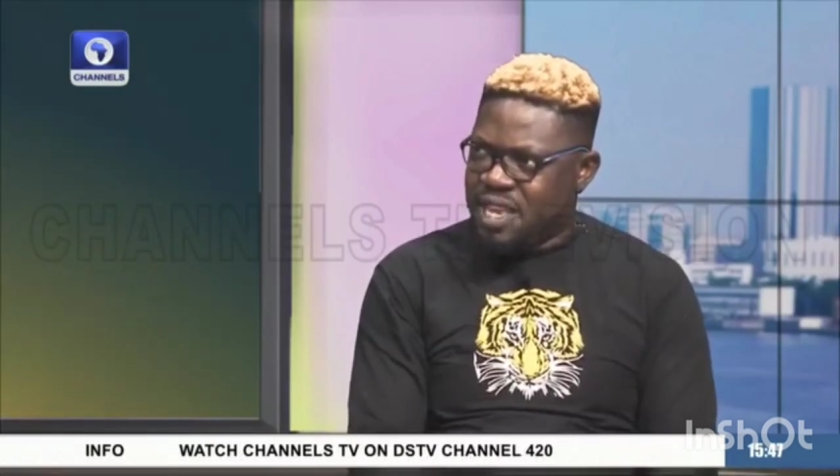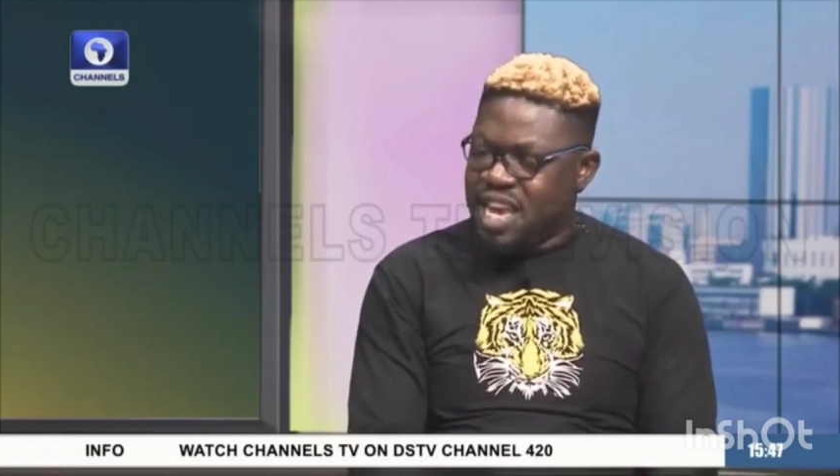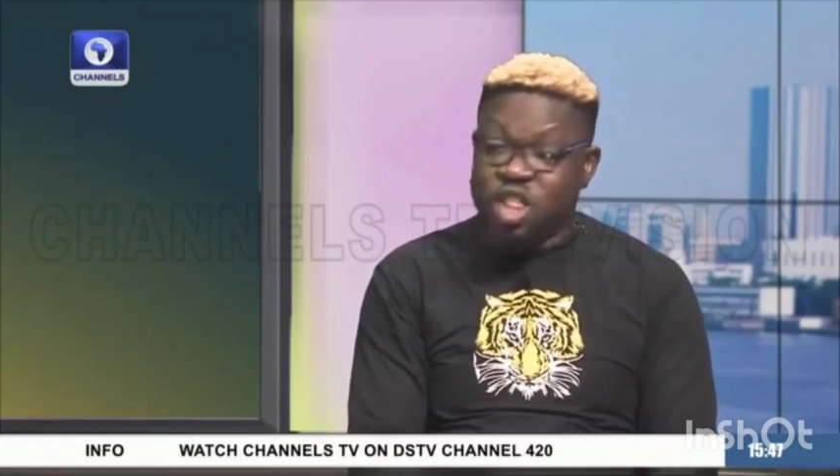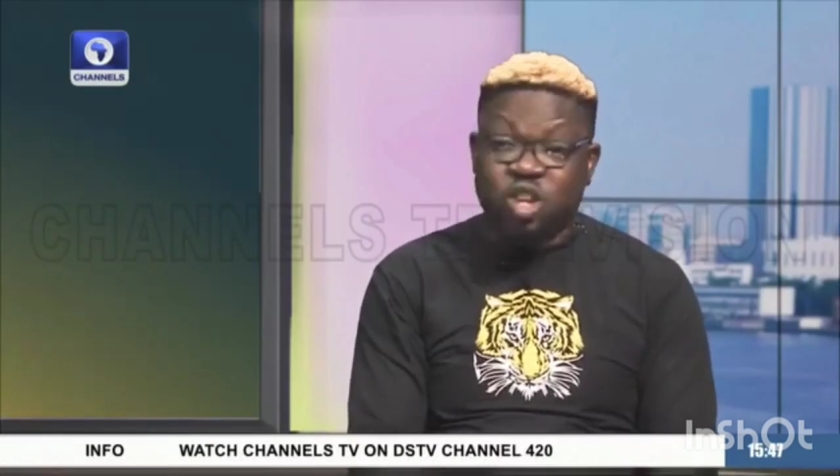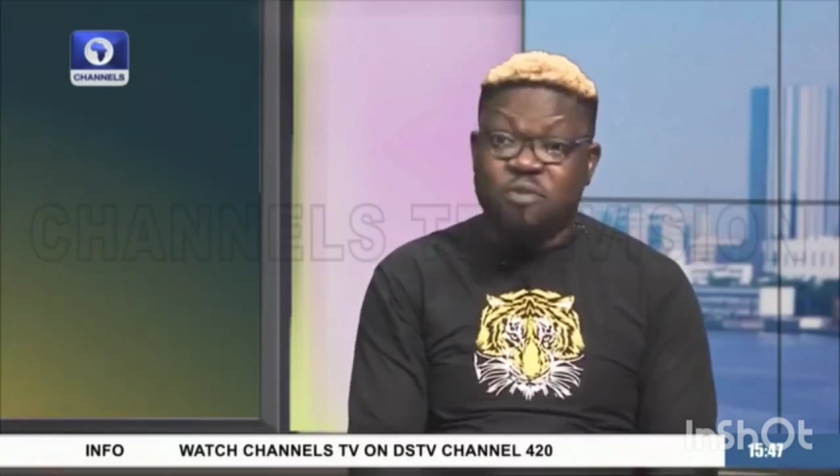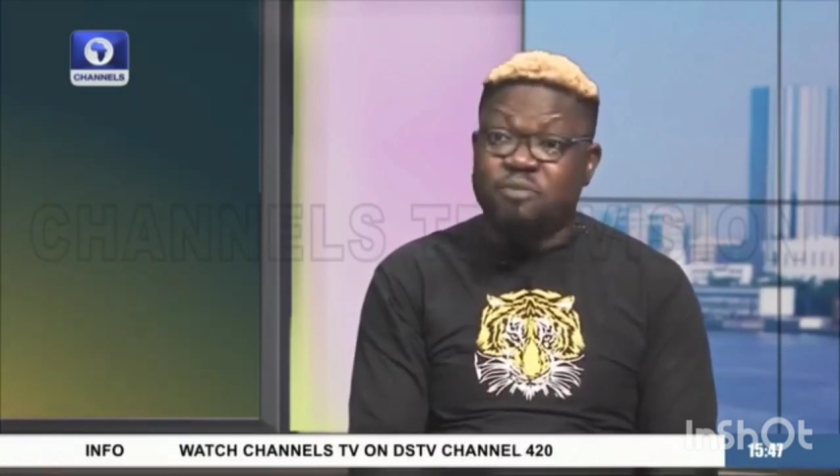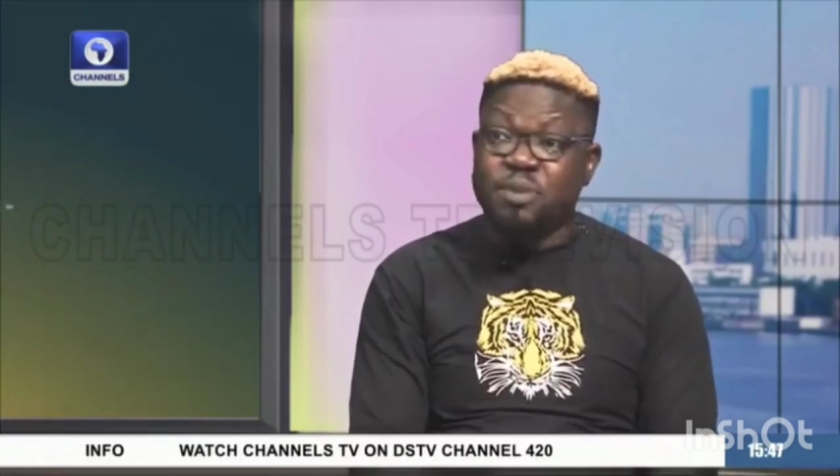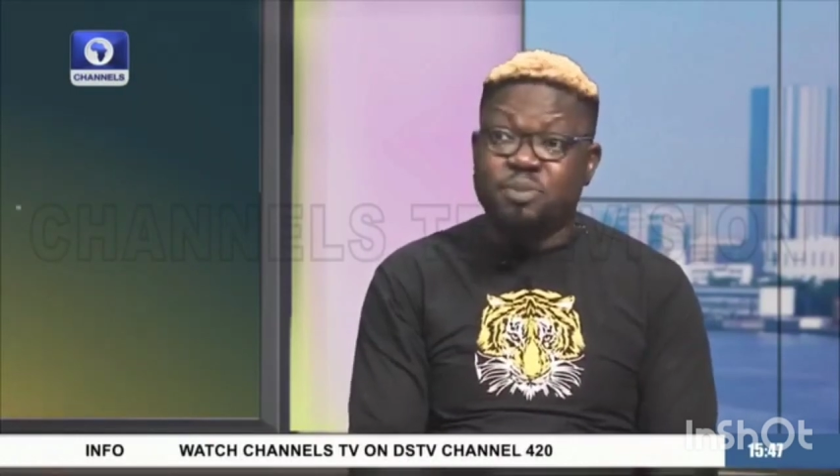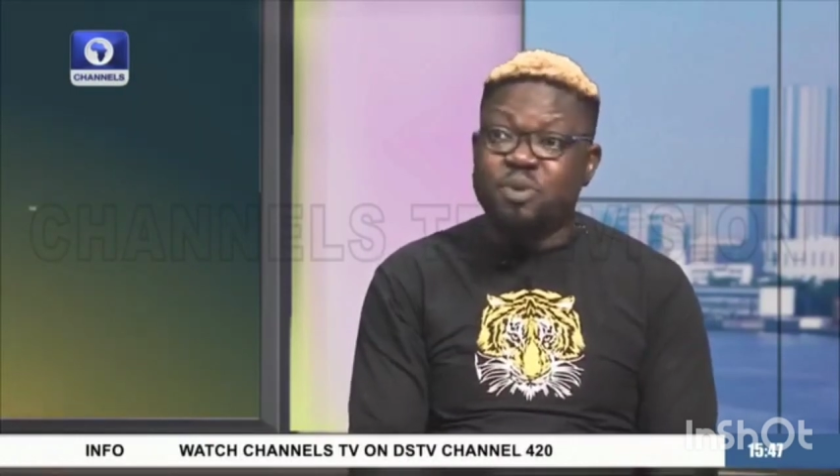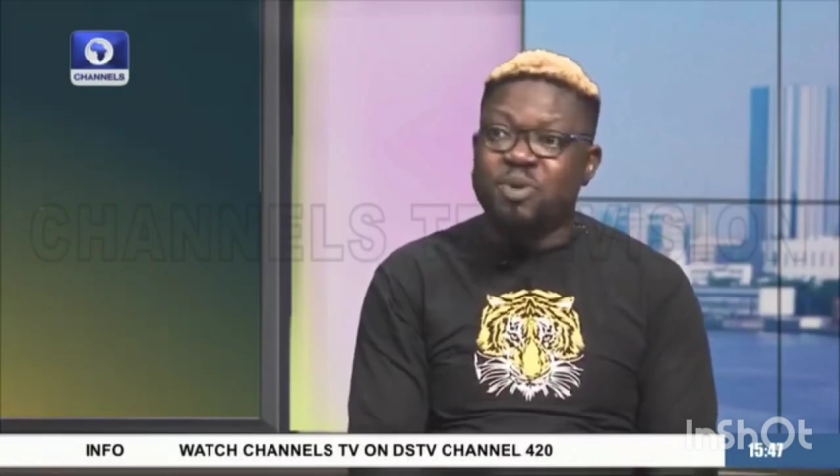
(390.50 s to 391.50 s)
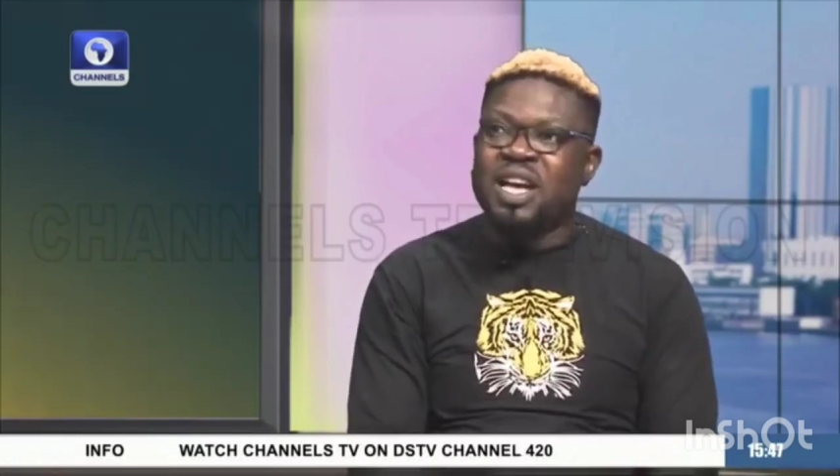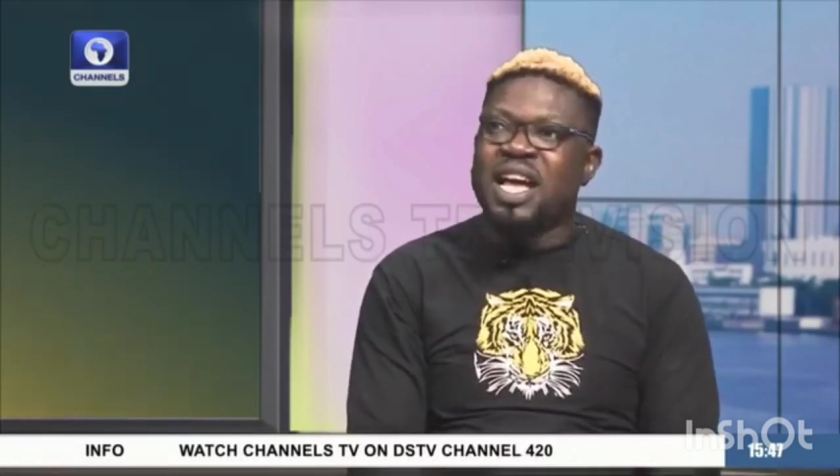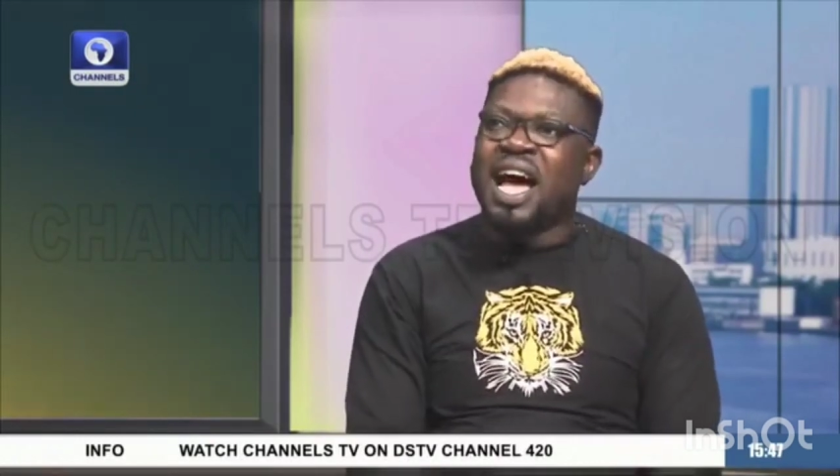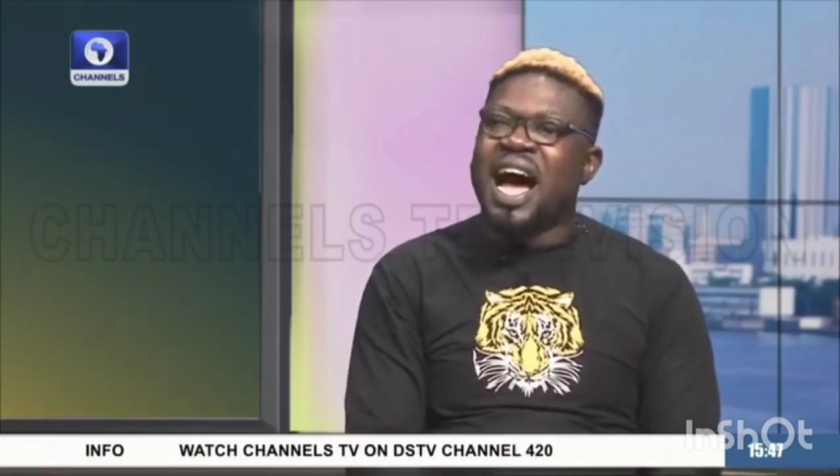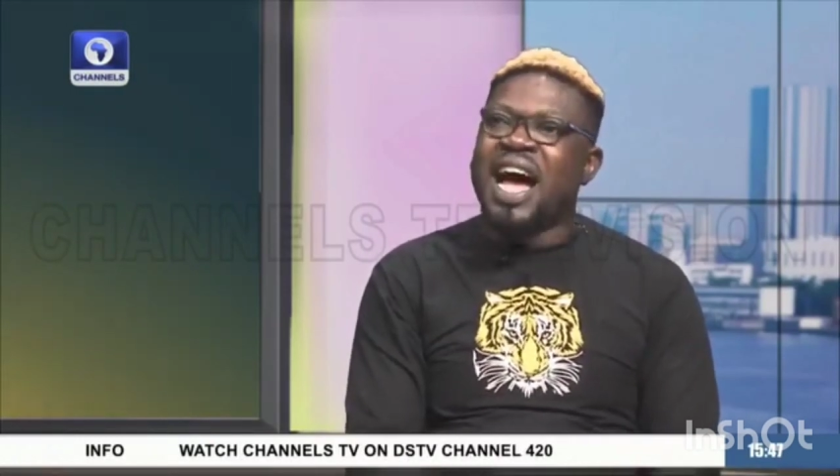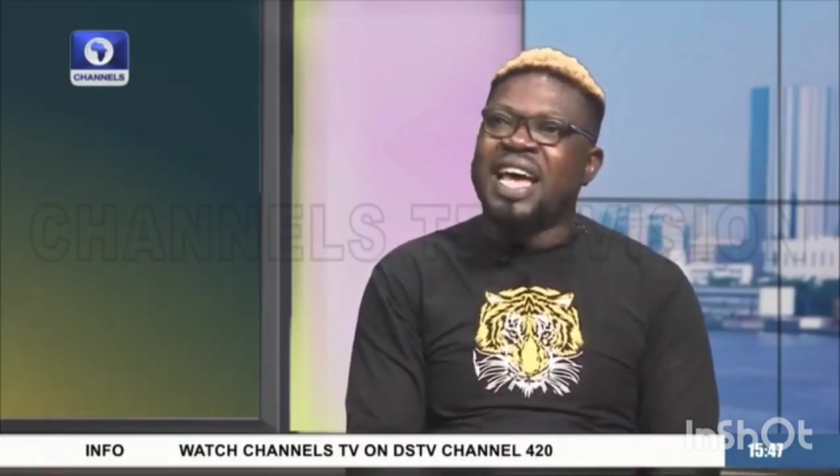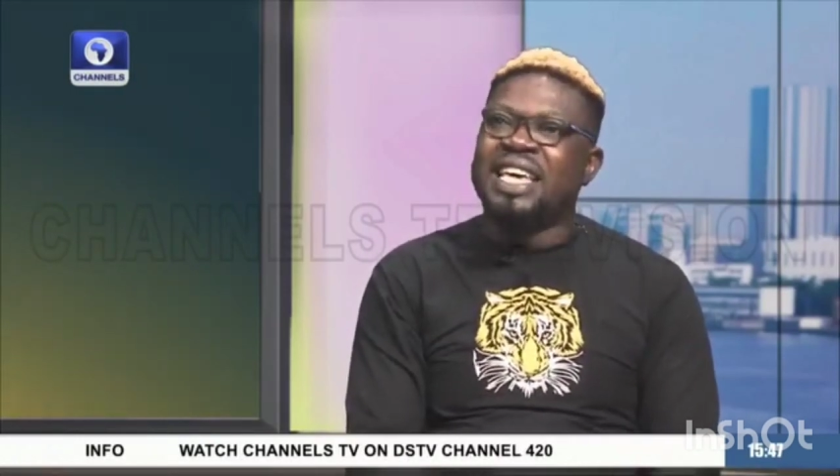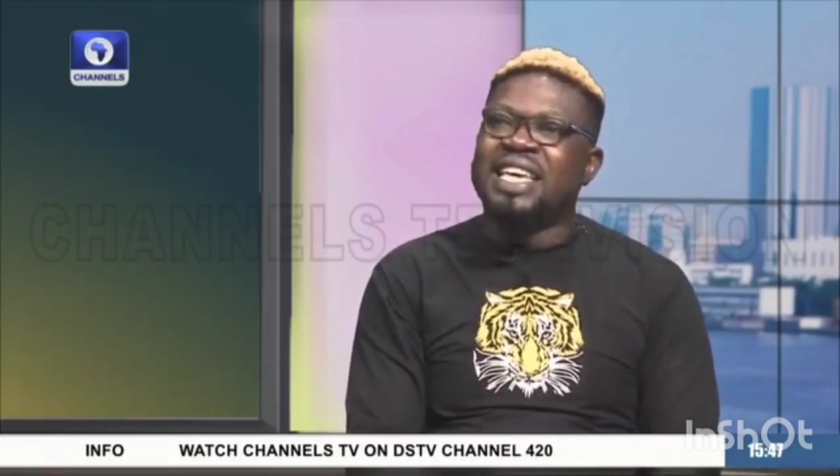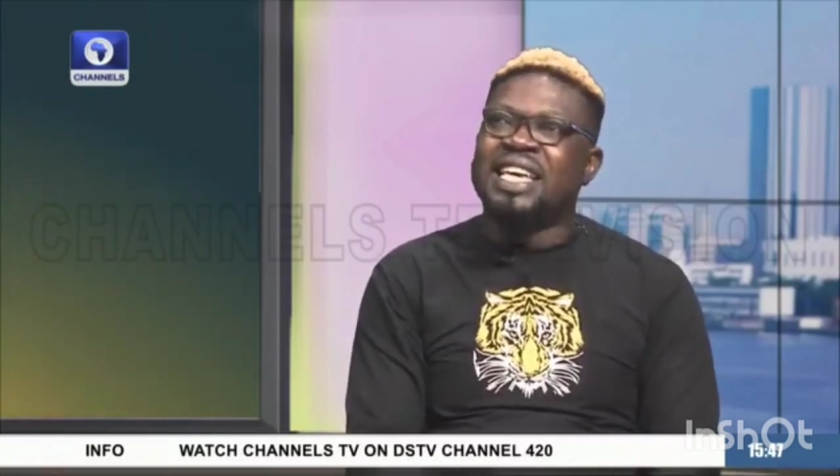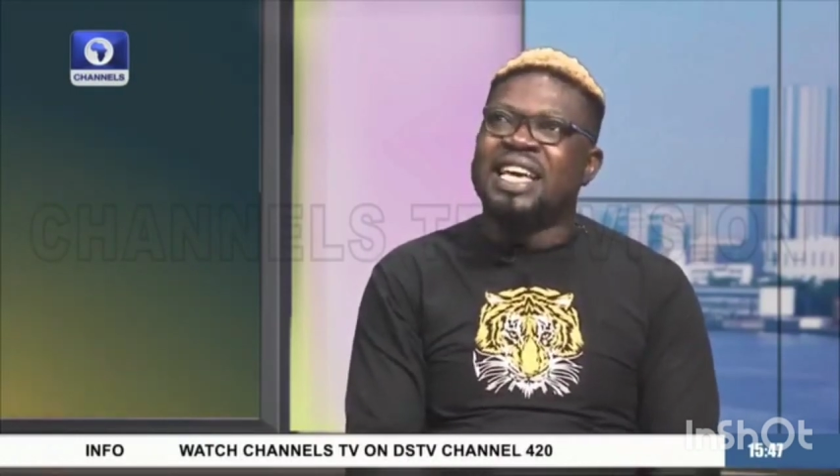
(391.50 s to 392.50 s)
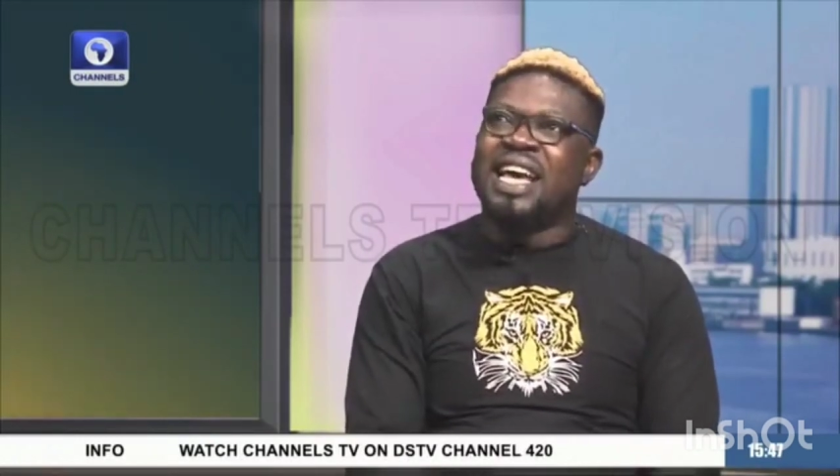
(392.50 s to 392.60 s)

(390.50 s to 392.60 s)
A lot of people. I